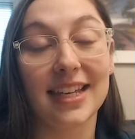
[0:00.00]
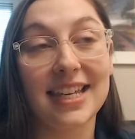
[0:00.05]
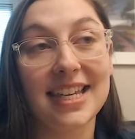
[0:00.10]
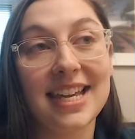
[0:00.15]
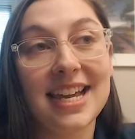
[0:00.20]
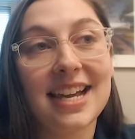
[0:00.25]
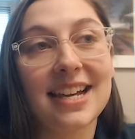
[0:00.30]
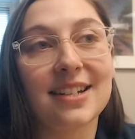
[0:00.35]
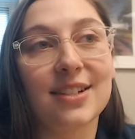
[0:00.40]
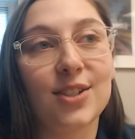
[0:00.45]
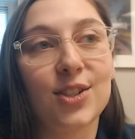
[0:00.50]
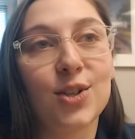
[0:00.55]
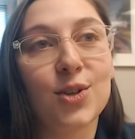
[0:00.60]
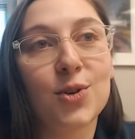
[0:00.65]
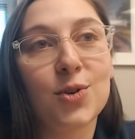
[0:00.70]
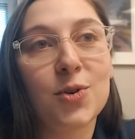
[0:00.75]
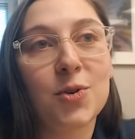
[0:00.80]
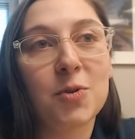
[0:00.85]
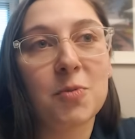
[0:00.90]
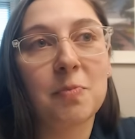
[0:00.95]
Yeah,
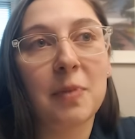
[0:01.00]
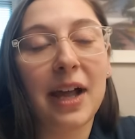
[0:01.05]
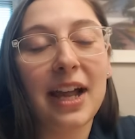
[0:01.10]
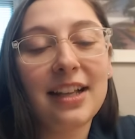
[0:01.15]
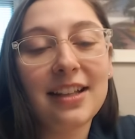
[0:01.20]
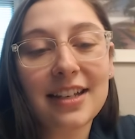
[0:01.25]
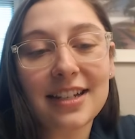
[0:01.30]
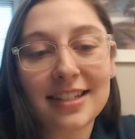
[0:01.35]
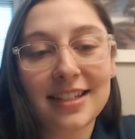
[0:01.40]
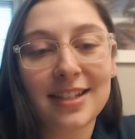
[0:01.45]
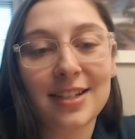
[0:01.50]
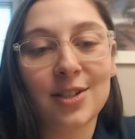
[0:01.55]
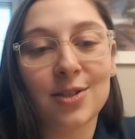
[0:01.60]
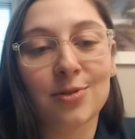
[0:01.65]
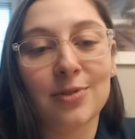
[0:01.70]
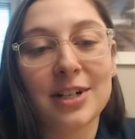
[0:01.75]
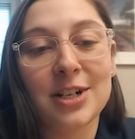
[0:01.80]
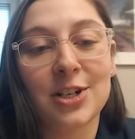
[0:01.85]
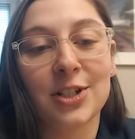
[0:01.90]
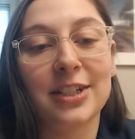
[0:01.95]
so bile acids
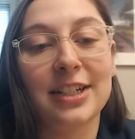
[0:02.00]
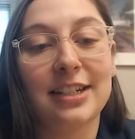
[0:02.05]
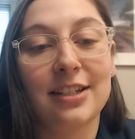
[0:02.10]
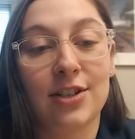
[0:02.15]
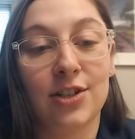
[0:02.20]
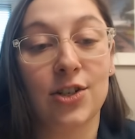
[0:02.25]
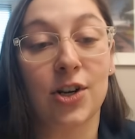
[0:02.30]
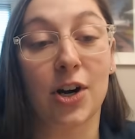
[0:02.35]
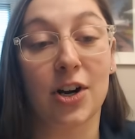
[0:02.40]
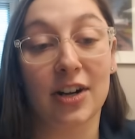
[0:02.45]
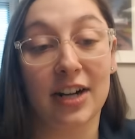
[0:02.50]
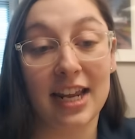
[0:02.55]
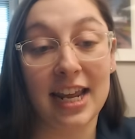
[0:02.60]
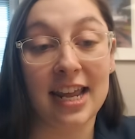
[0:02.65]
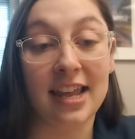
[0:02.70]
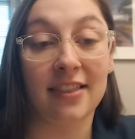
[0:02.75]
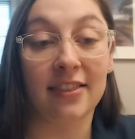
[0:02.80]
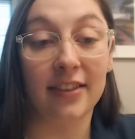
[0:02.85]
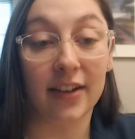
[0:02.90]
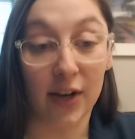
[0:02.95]
originally start
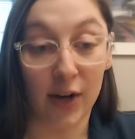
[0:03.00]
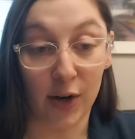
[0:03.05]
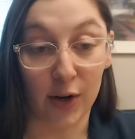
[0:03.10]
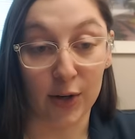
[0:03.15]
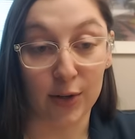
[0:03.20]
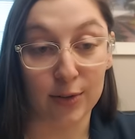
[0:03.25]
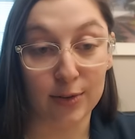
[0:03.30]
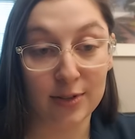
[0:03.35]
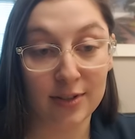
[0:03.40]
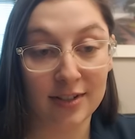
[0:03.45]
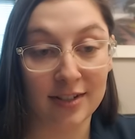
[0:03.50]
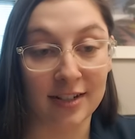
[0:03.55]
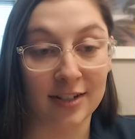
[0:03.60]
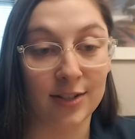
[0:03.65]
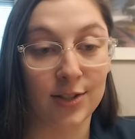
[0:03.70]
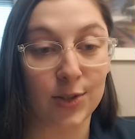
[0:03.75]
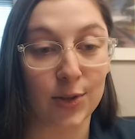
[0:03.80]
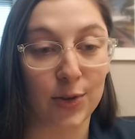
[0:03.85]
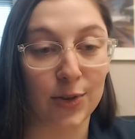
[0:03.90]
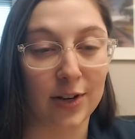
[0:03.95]
in the host. And
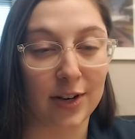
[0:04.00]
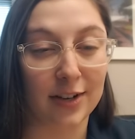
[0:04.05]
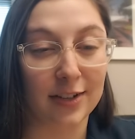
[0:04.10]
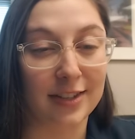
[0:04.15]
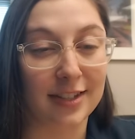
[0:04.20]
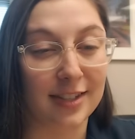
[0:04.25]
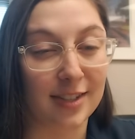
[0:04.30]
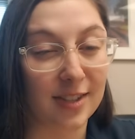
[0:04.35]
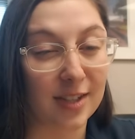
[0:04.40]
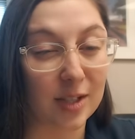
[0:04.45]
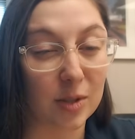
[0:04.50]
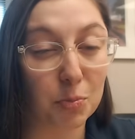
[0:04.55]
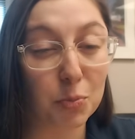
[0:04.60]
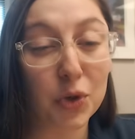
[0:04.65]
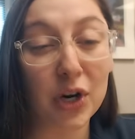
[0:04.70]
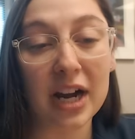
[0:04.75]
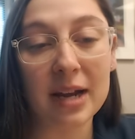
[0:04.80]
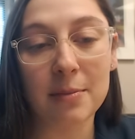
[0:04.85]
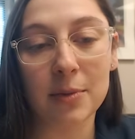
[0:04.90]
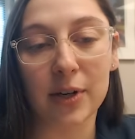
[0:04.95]
so they're this
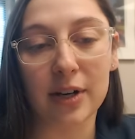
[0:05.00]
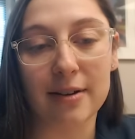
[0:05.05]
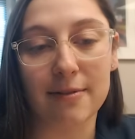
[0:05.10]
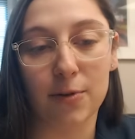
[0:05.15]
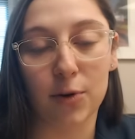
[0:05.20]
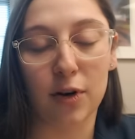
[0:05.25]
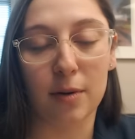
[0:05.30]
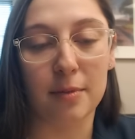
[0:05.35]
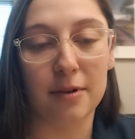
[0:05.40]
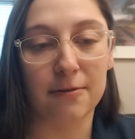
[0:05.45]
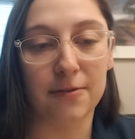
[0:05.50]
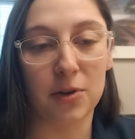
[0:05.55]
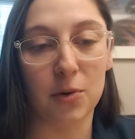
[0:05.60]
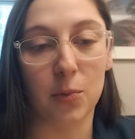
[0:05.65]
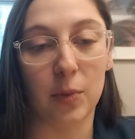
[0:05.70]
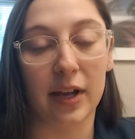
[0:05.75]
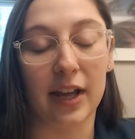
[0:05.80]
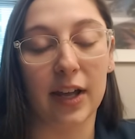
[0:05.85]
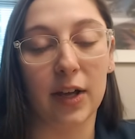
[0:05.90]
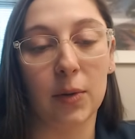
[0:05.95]
primary form, if you
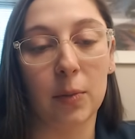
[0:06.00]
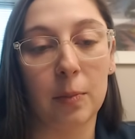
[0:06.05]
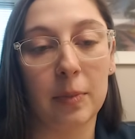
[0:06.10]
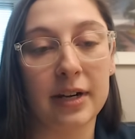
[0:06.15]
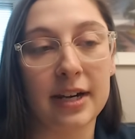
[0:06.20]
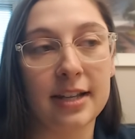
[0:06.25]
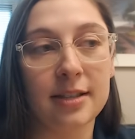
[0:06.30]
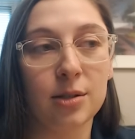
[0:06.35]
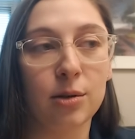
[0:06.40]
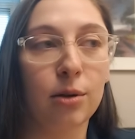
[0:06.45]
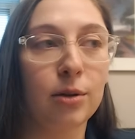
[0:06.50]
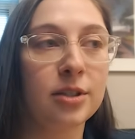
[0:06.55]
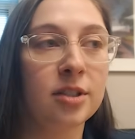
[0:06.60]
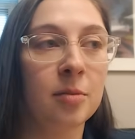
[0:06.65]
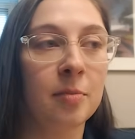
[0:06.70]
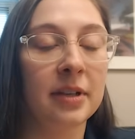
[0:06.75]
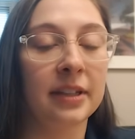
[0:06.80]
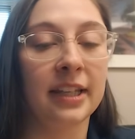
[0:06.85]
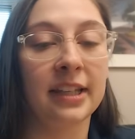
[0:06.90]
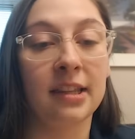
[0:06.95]
will, but it's
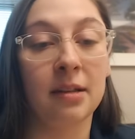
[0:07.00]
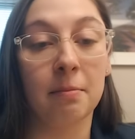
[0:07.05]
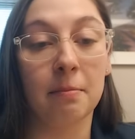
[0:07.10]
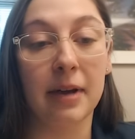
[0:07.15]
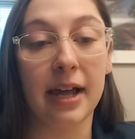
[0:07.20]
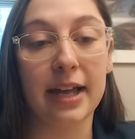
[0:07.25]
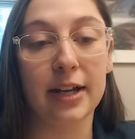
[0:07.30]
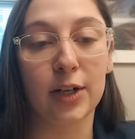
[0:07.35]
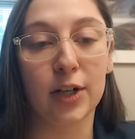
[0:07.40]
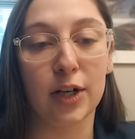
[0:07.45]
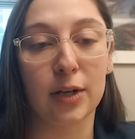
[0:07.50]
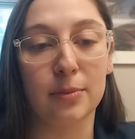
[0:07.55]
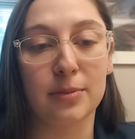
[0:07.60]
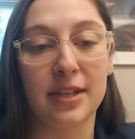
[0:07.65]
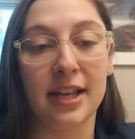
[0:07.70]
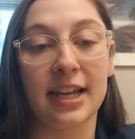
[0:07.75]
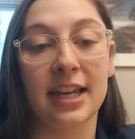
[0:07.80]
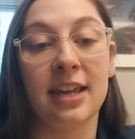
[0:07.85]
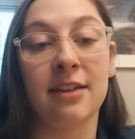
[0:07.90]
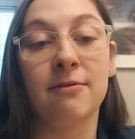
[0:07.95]
ultimately the microbes
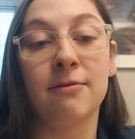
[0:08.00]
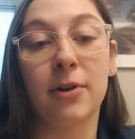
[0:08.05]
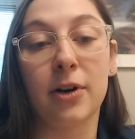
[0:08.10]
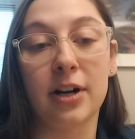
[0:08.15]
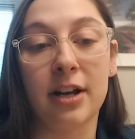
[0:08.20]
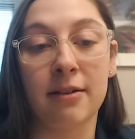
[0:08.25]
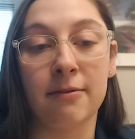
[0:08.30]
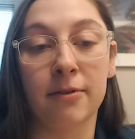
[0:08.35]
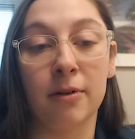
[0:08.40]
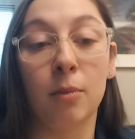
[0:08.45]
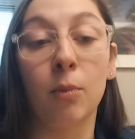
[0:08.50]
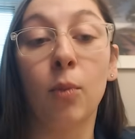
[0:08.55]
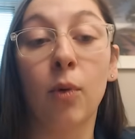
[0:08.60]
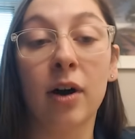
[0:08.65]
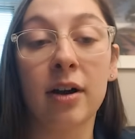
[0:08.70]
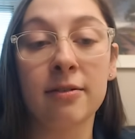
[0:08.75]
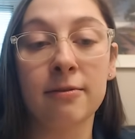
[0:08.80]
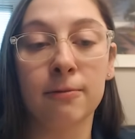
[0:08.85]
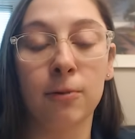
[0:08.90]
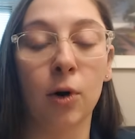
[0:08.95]
that convert it from
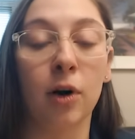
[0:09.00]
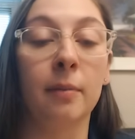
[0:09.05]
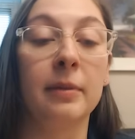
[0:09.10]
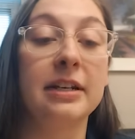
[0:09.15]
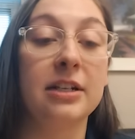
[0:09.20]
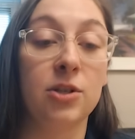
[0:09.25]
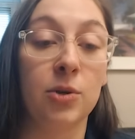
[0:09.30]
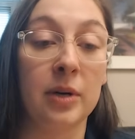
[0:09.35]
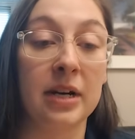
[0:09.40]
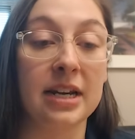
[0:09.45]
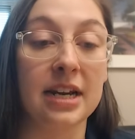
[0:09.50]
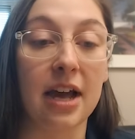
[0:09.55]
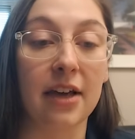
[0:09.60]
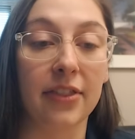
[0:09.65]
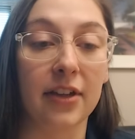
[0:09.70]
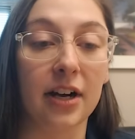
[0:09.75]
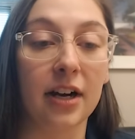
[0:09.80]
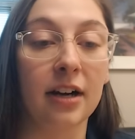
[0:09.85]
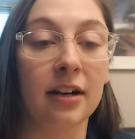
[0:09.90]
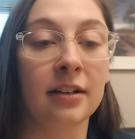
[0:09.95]
one form into
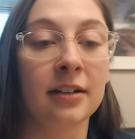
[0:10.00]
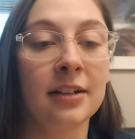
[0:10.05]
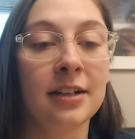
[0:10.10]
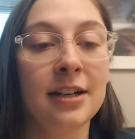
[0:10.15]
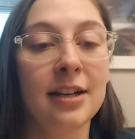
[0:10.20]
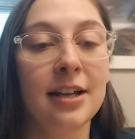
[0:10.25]
another.